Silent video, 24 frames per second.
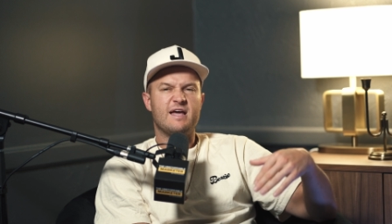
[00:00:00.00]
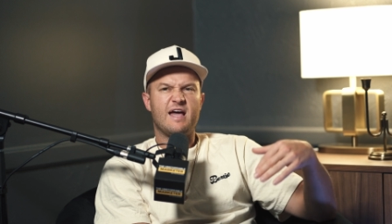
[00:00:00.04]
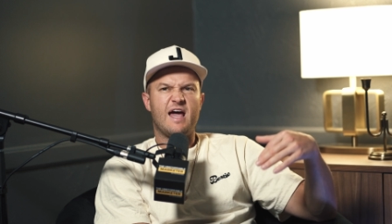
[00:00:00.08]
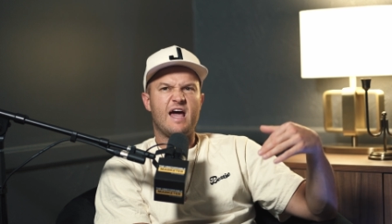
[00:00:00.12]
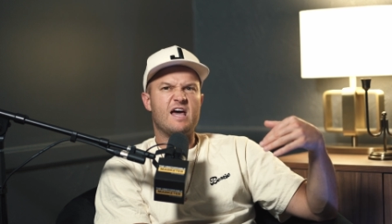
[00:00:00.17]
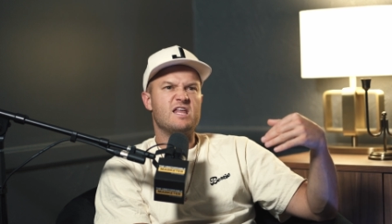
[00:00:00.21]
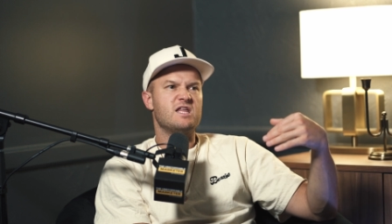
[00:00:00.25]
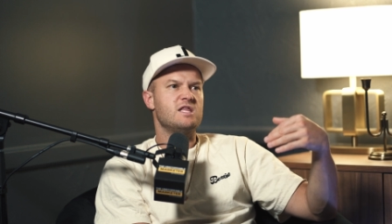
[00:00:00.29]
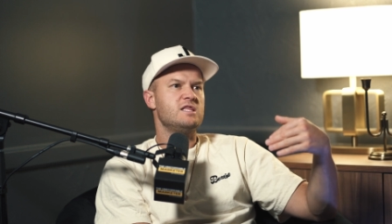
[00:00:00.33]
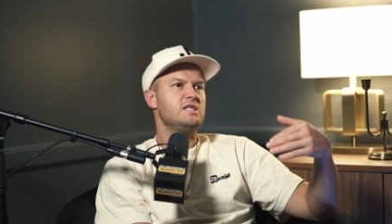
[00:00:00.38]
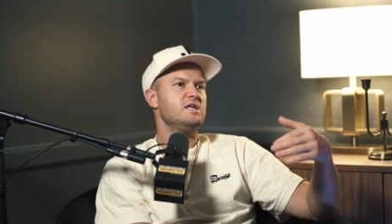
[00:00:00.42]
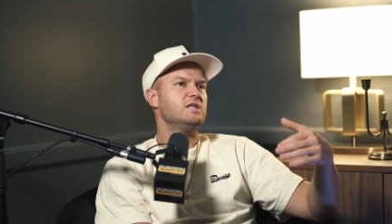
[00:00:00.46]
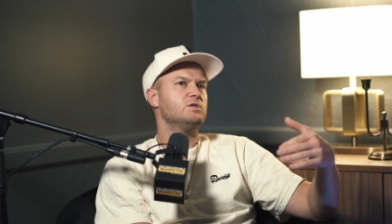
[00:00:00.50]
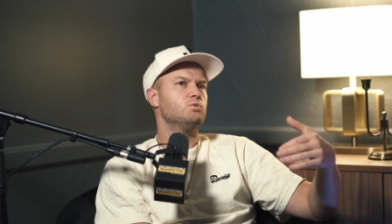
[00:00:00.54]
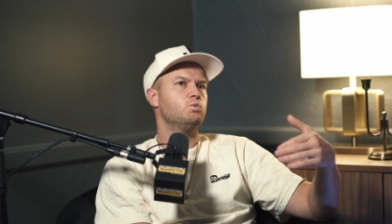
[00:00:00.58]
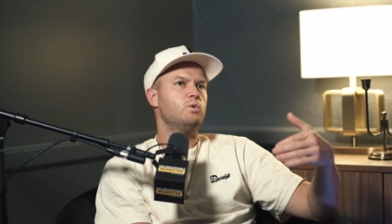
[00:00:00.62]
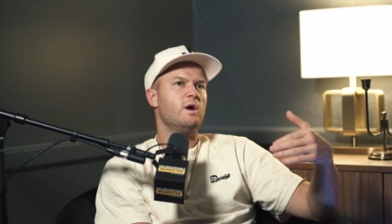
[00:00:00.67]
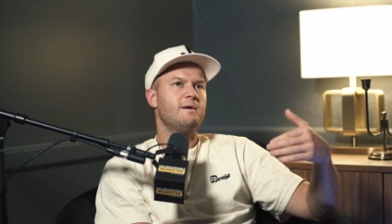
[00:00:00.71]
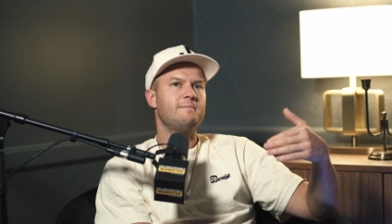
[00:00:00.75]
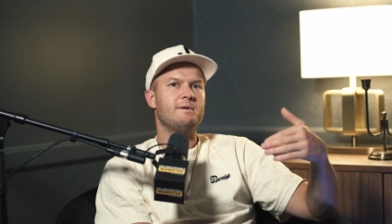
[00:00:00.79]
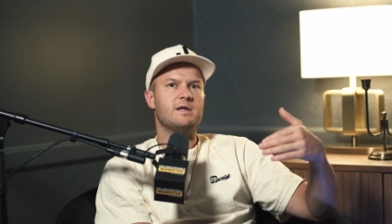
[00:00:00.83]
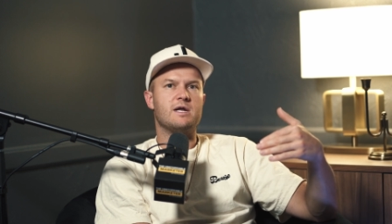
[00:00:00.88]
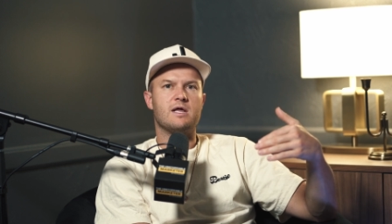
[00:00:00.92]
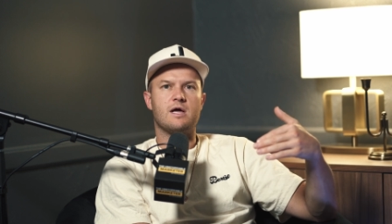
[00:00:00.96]
and then these
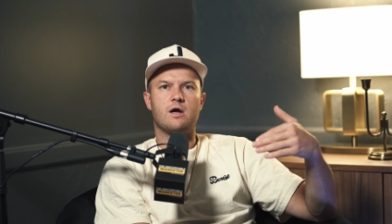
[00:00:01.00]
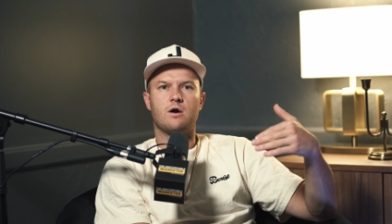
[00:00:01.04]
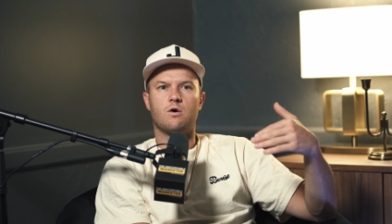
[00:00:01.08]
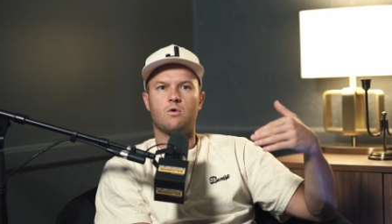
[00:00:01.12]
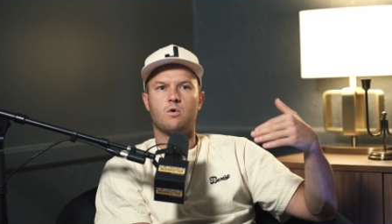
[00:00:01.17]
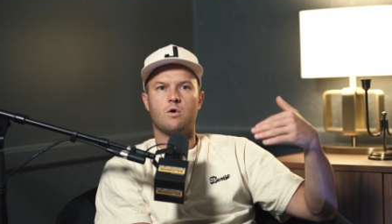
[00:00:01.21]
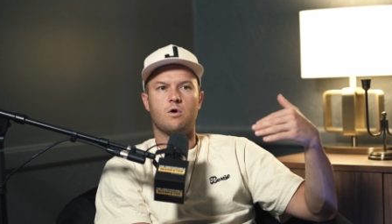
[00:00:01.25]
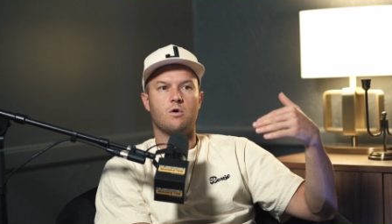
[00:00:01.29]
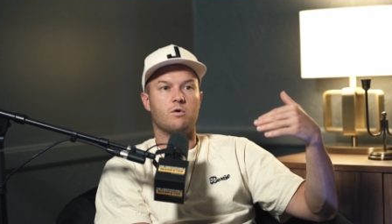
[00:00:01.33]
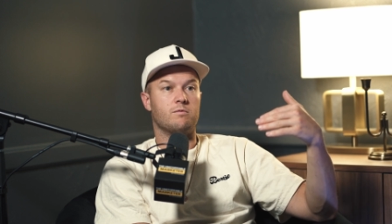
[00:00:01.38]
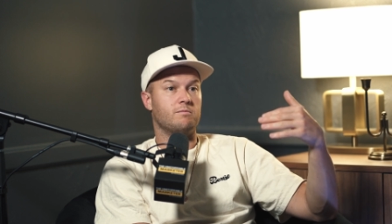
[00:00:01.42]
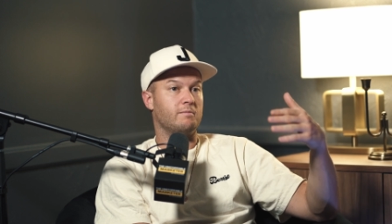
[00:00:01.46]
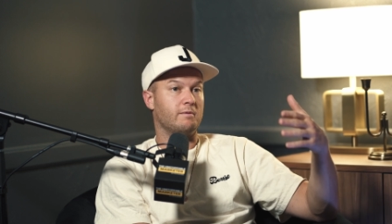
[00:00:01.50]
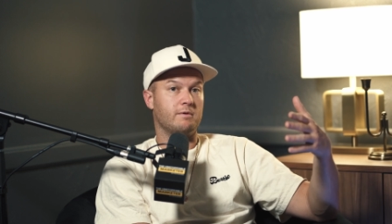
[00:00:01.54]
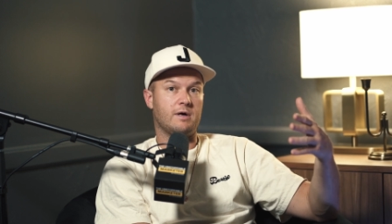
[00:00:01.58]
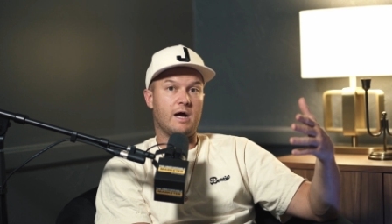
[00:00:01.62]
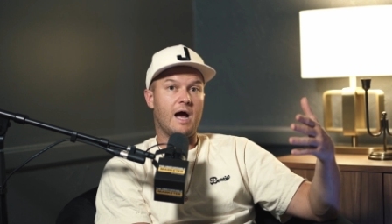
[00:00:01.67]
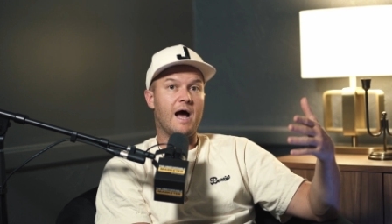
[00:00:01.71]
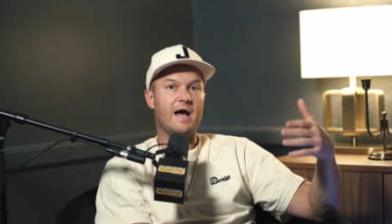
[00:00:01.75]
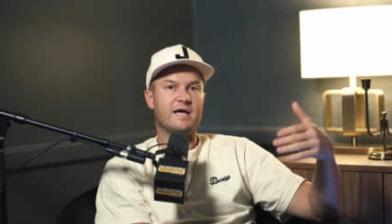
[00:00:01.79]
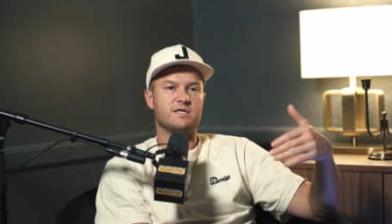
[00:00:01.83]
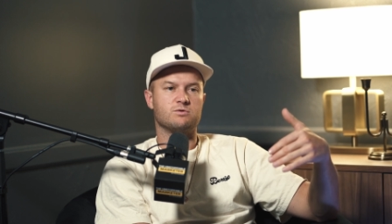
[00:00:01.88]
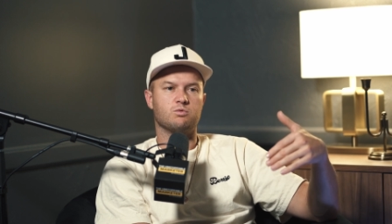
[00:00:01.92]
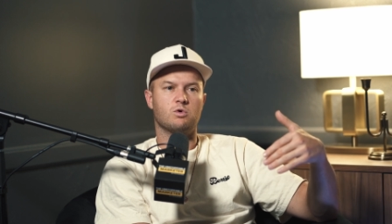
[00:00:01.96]
women or
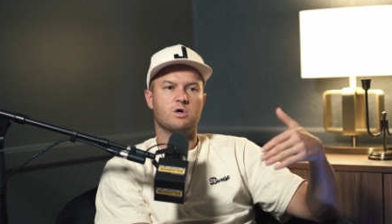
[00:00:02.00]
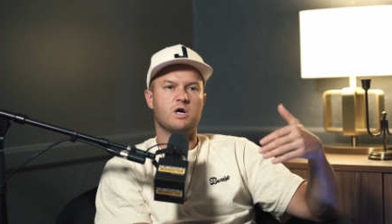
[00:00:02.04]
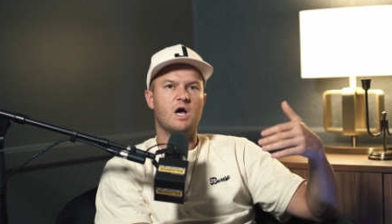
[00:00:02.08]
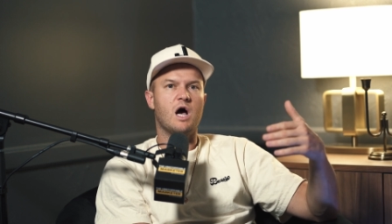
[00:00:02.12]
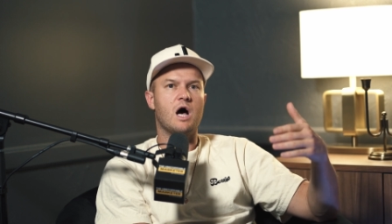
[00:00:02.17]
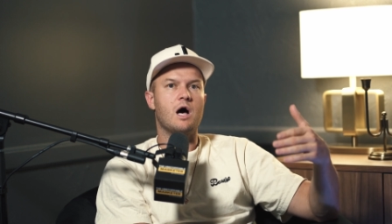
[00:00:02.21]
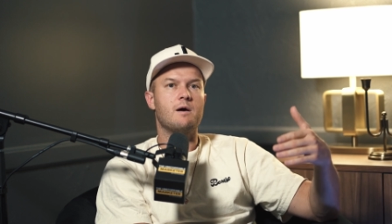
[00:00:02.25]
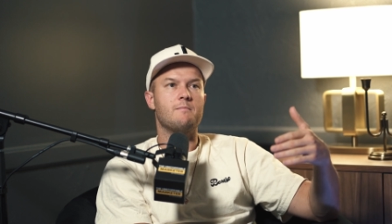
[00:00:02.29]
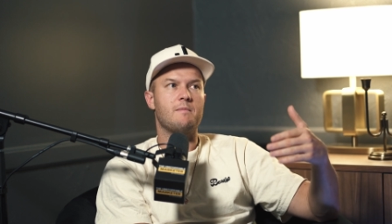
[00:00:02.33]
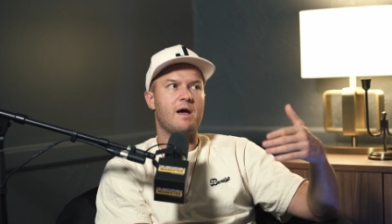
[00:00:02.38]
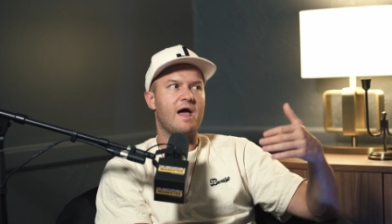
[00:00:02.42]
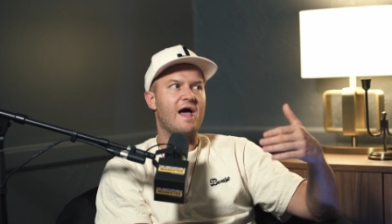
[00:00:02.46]
guys will come